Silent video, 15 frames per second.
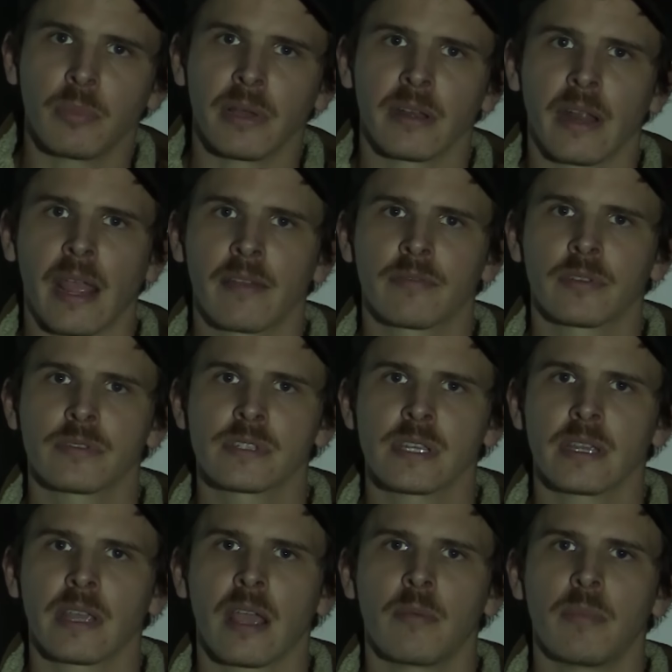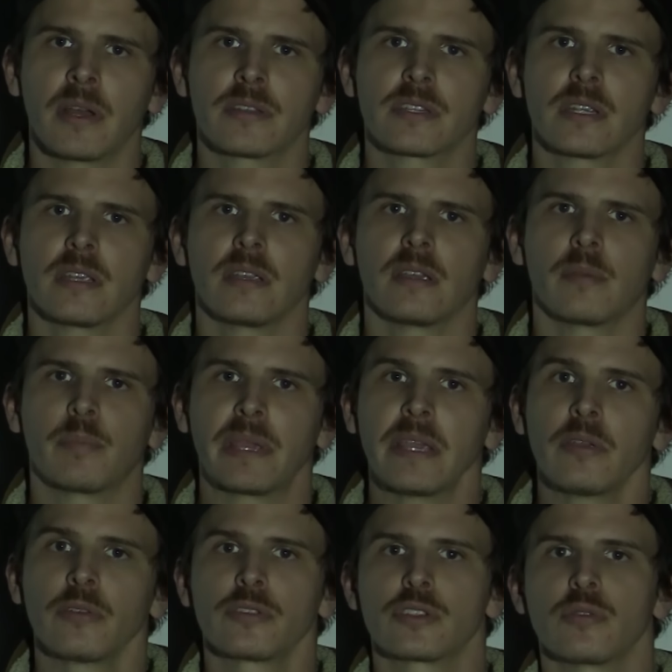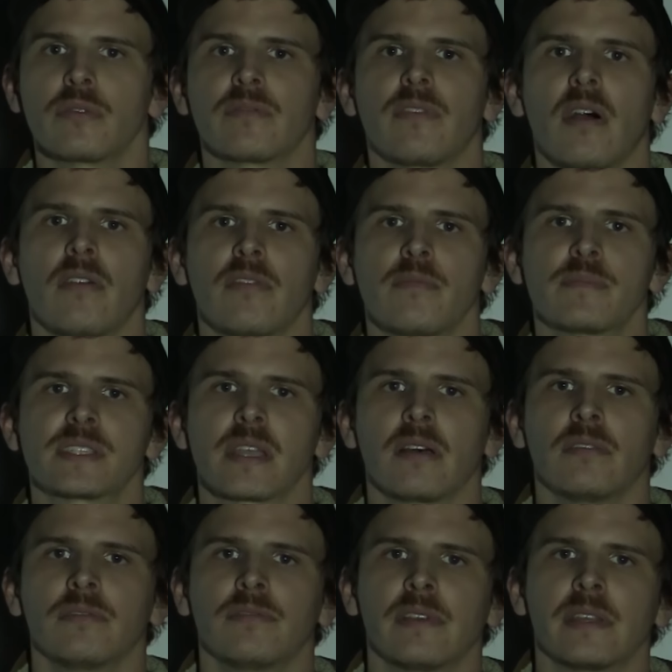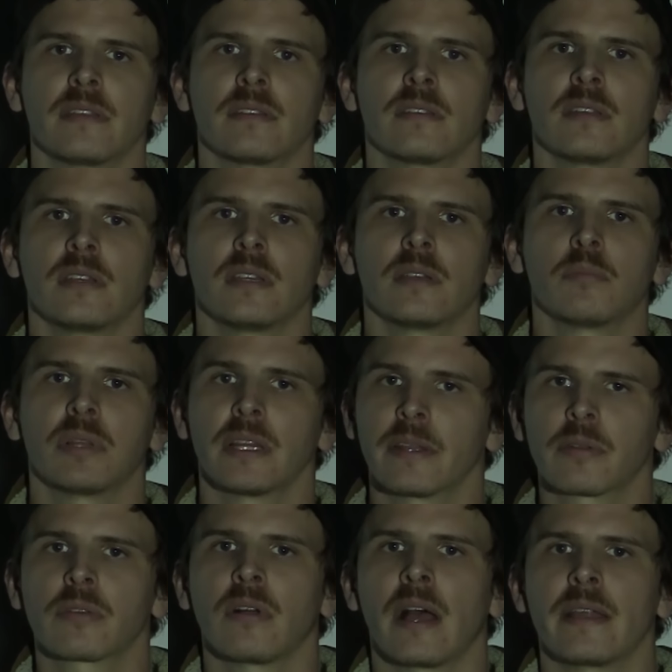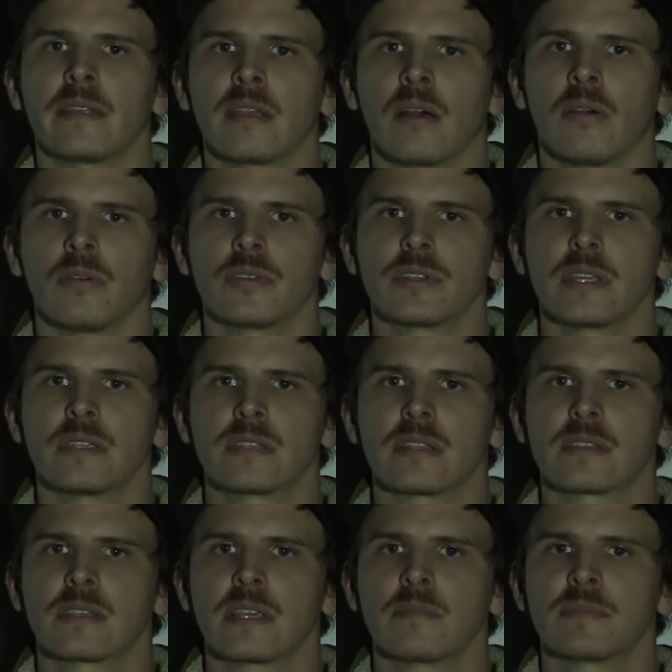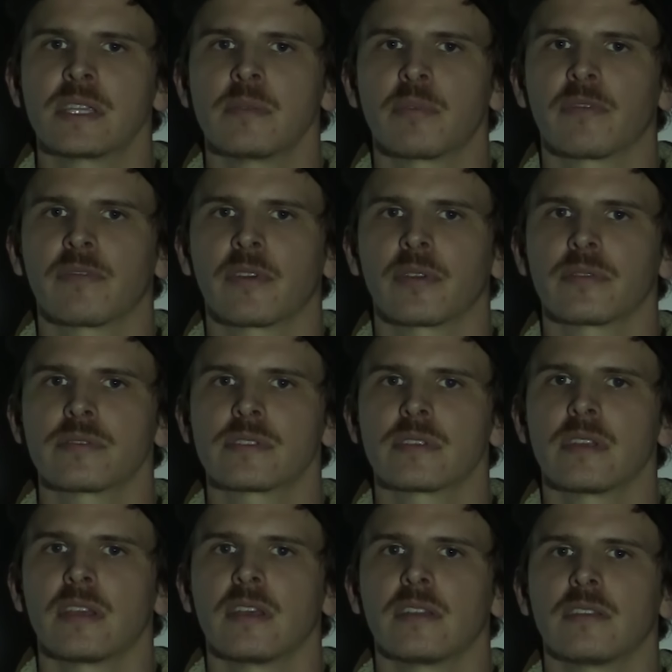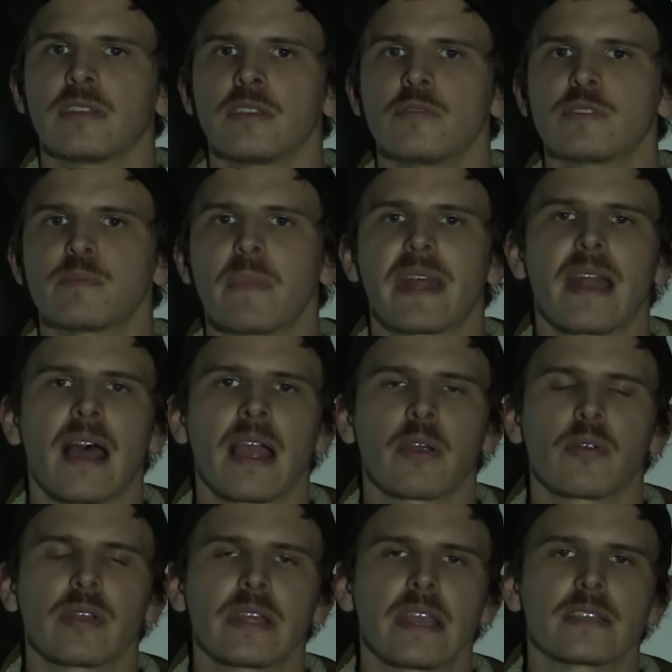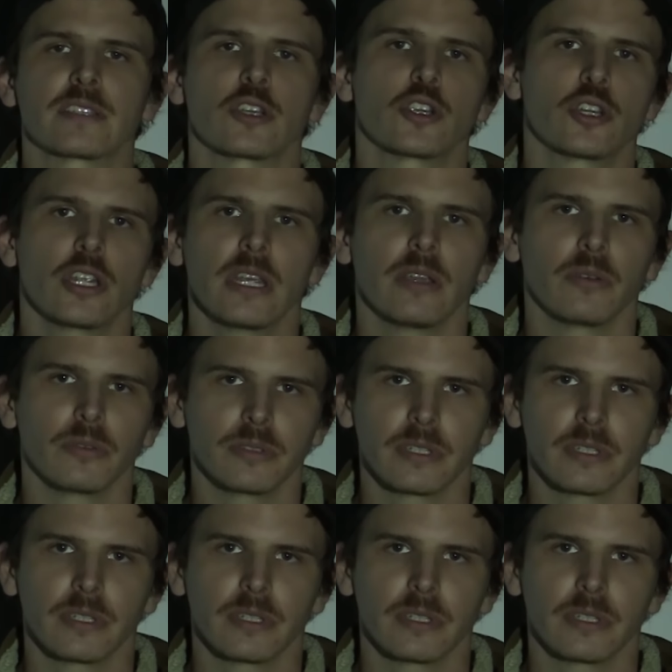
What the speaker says: but after seeing how much he appears to involve himself in political ideologies, it seems he prefers to use meta-irony as a shield.